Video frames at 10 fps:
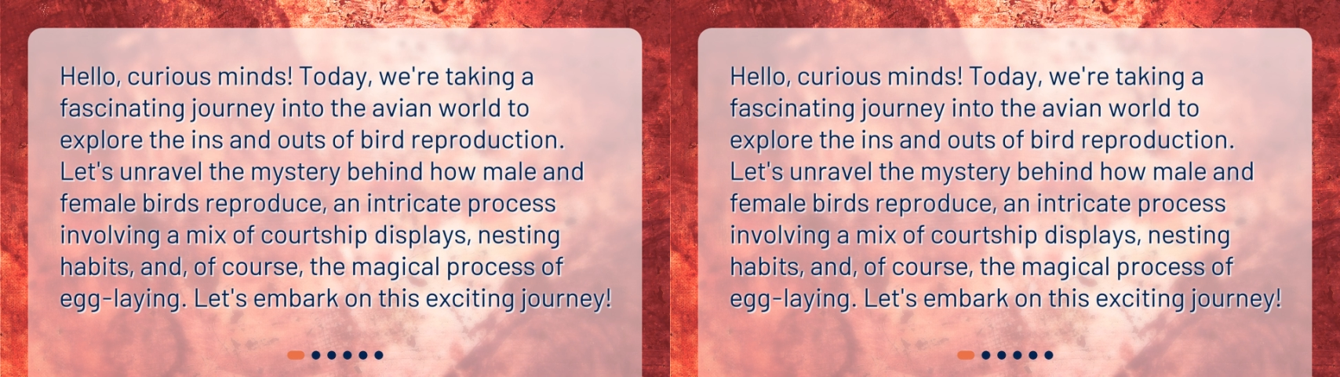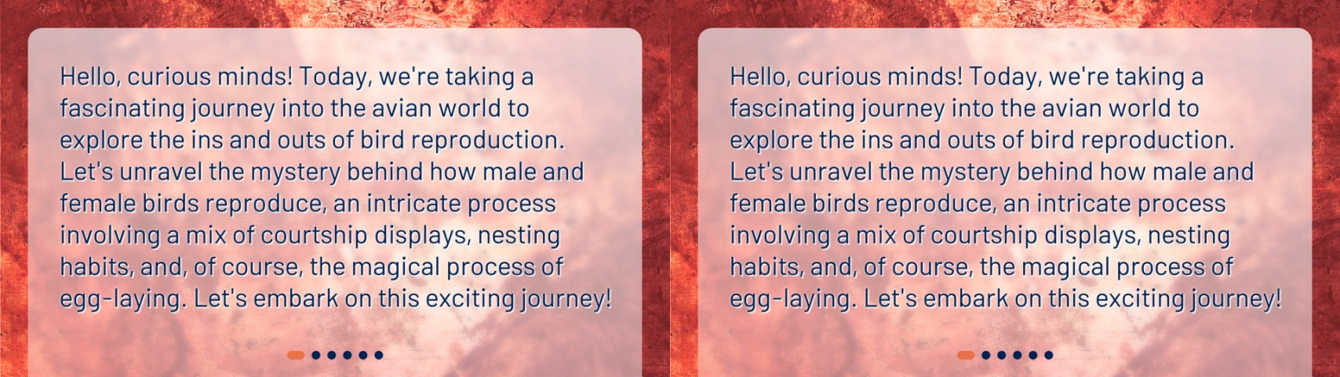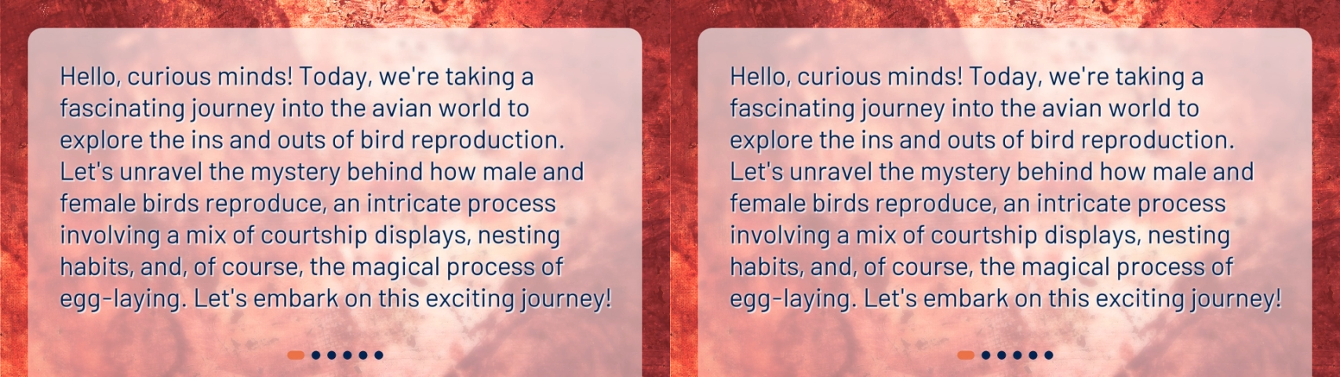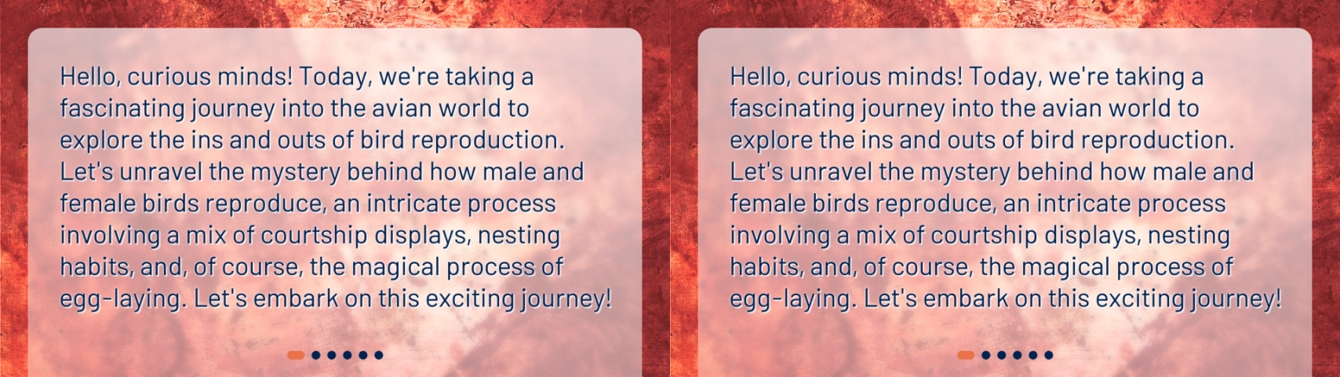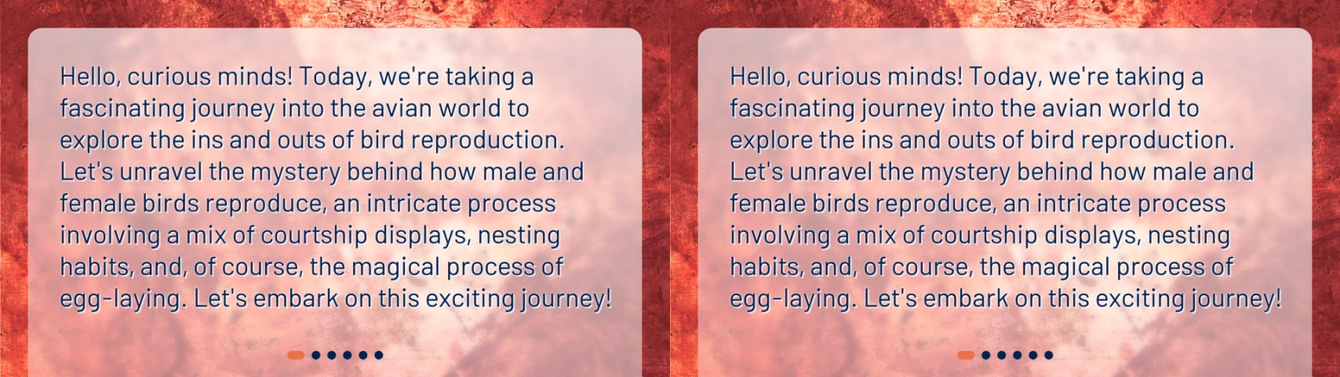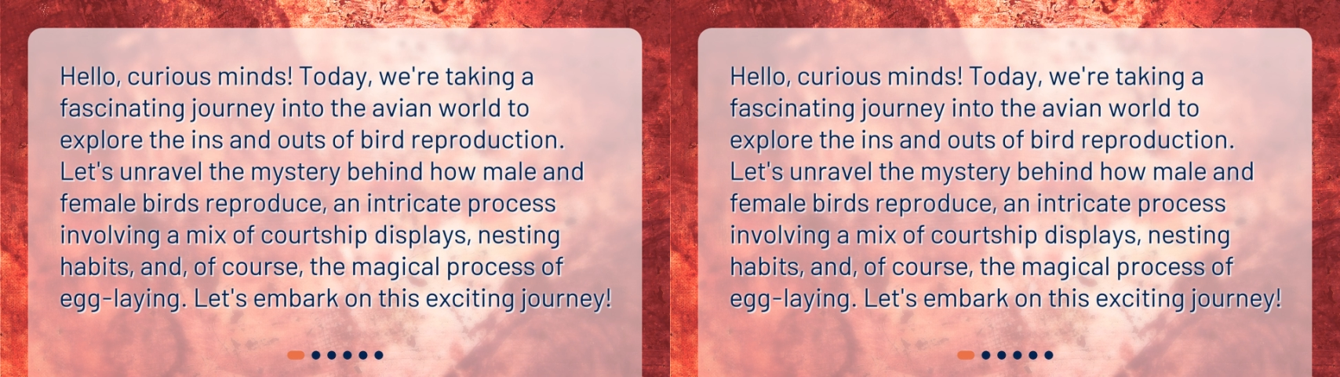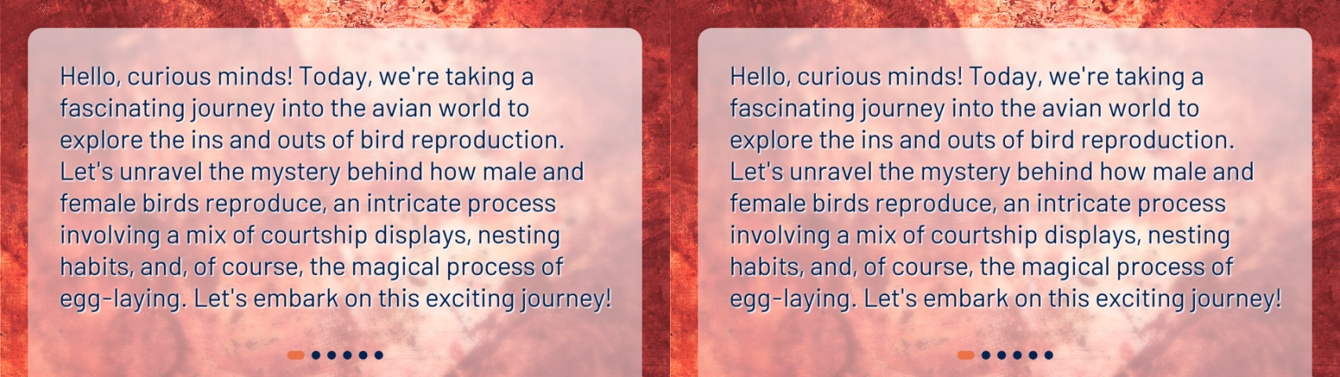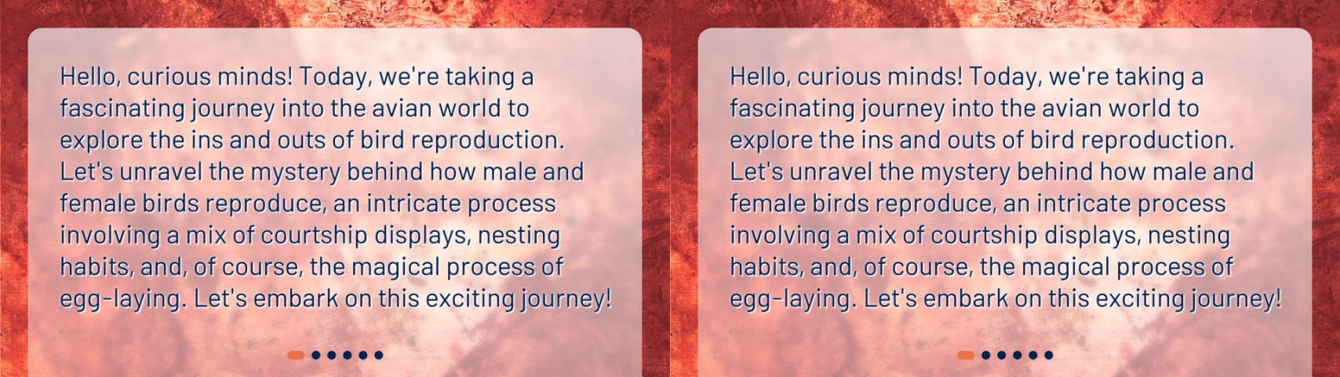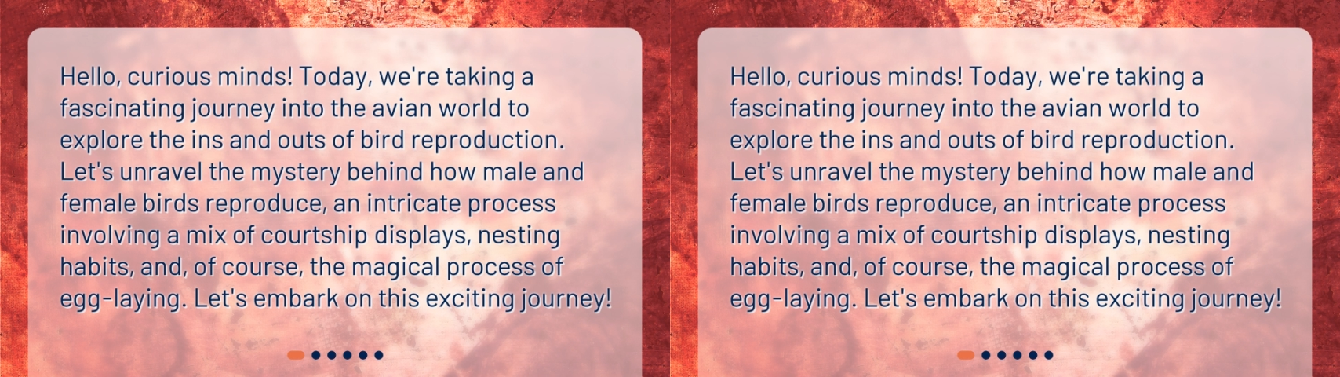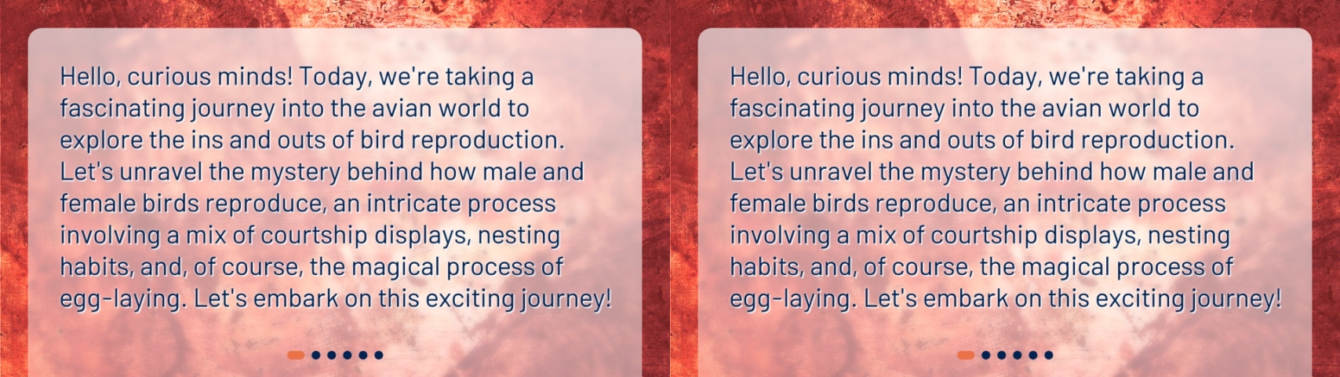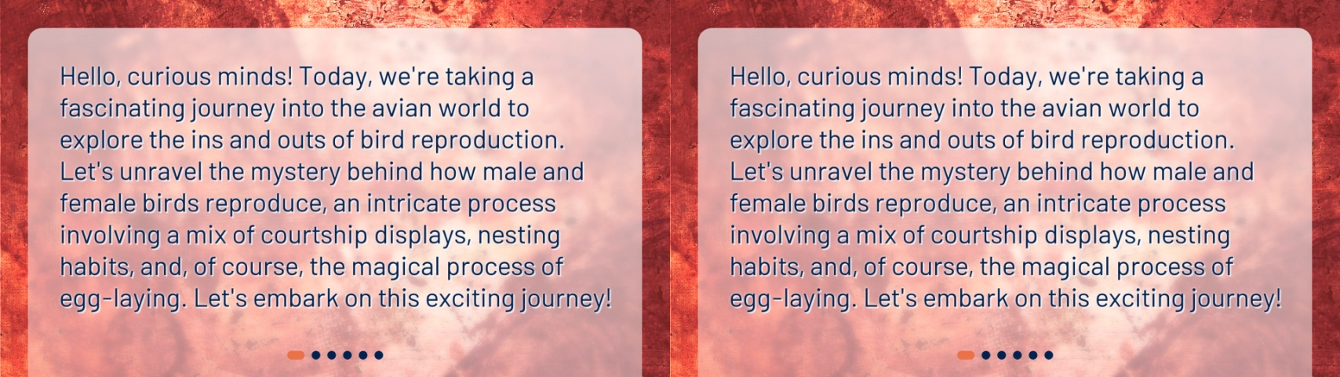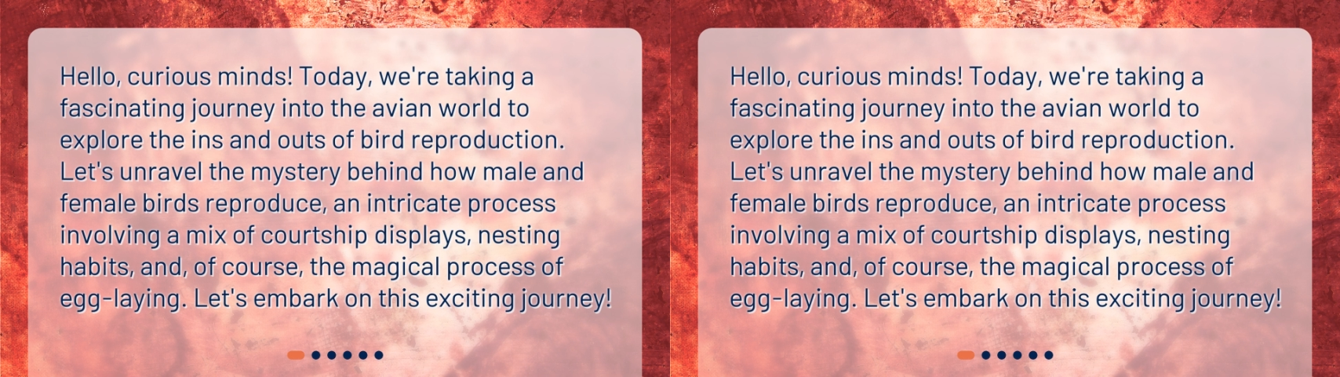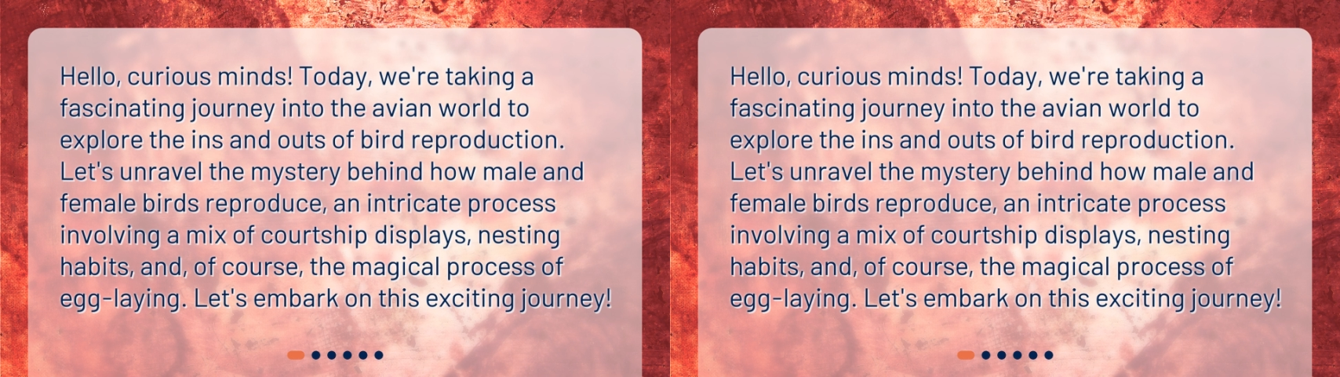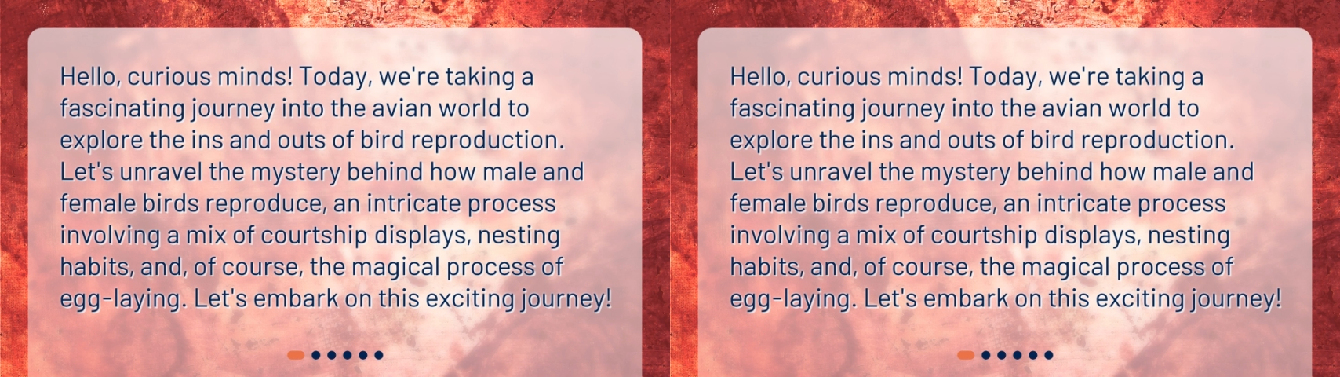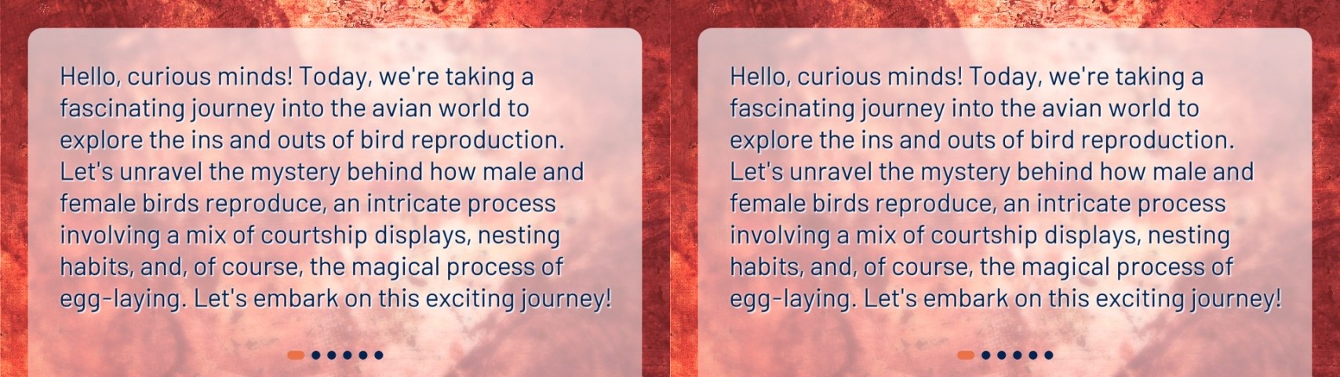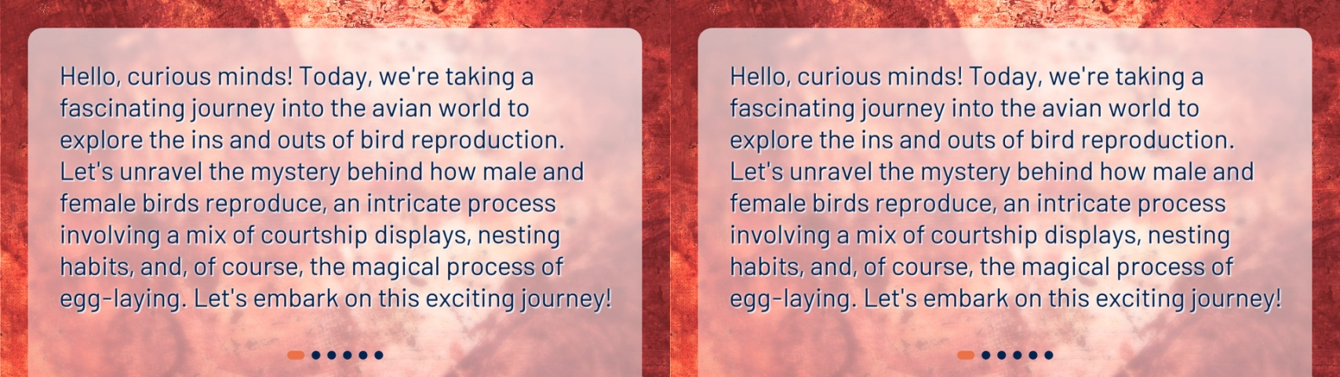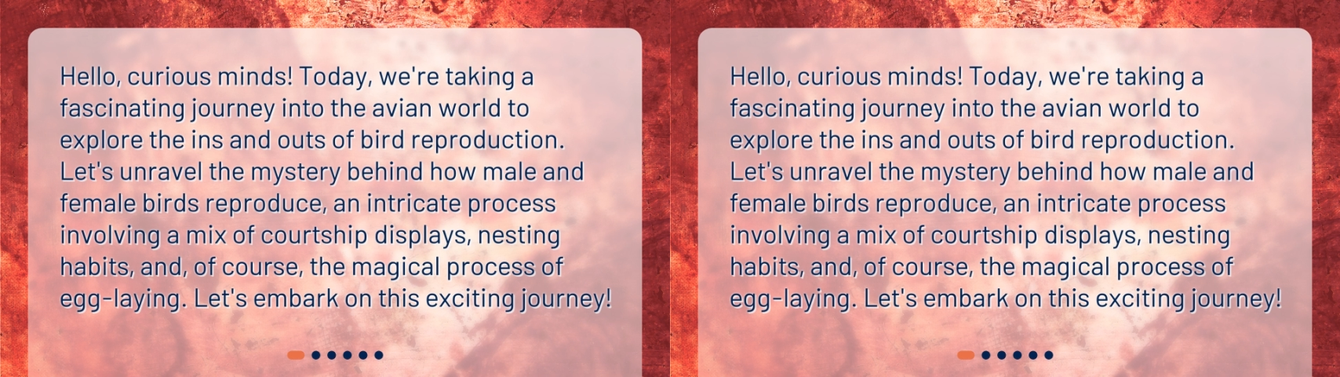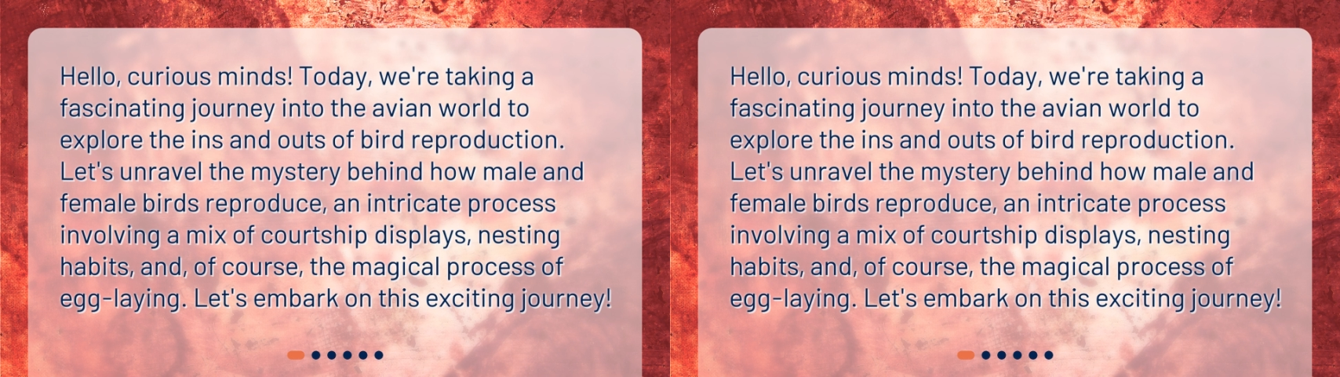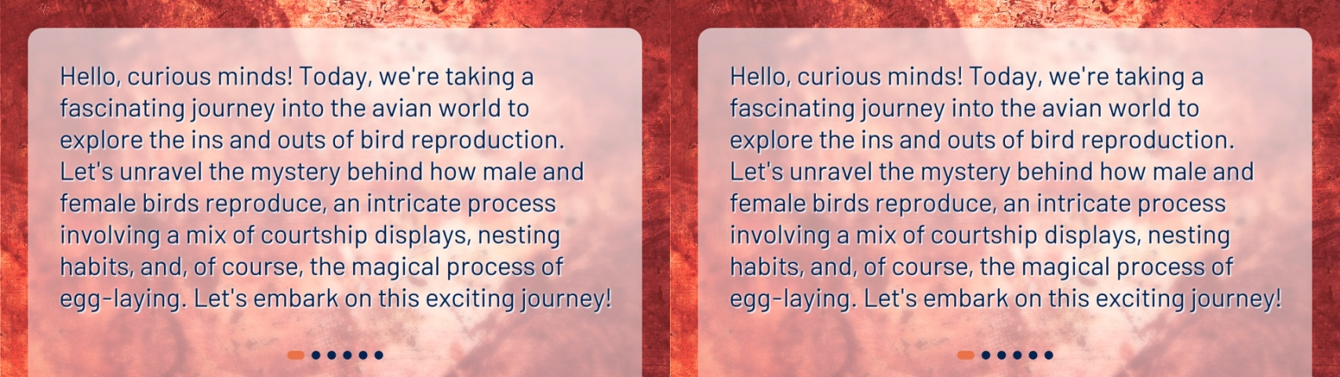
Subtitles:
(no speaker visible)